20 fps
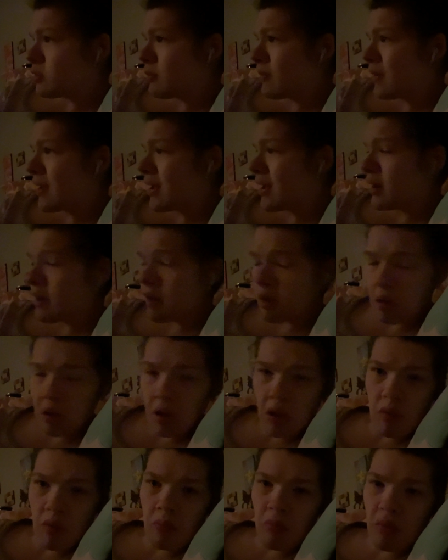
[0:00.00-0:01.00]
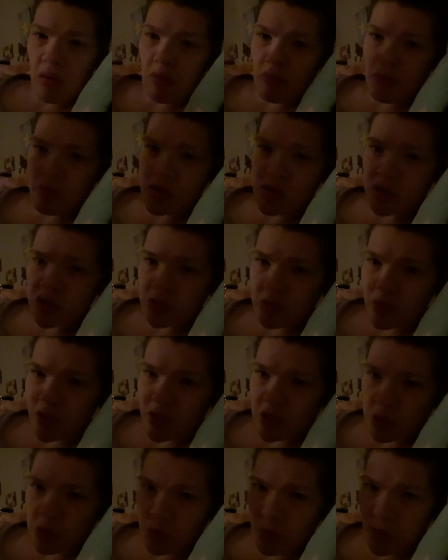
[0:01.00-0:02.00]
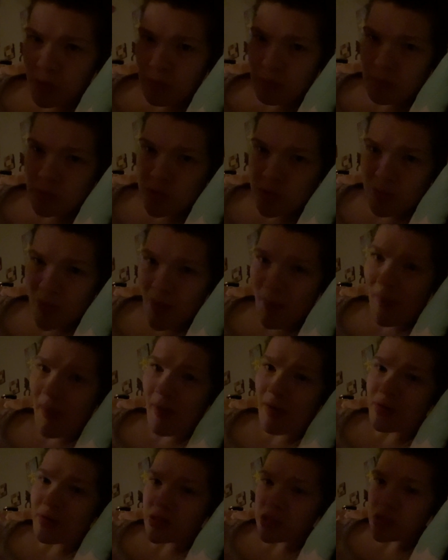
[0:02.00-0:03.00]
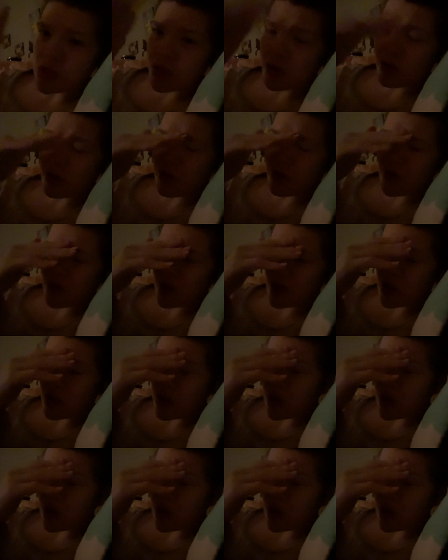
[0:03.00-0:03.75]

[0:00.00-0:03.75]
bed, but we switch rooms. My parents currently,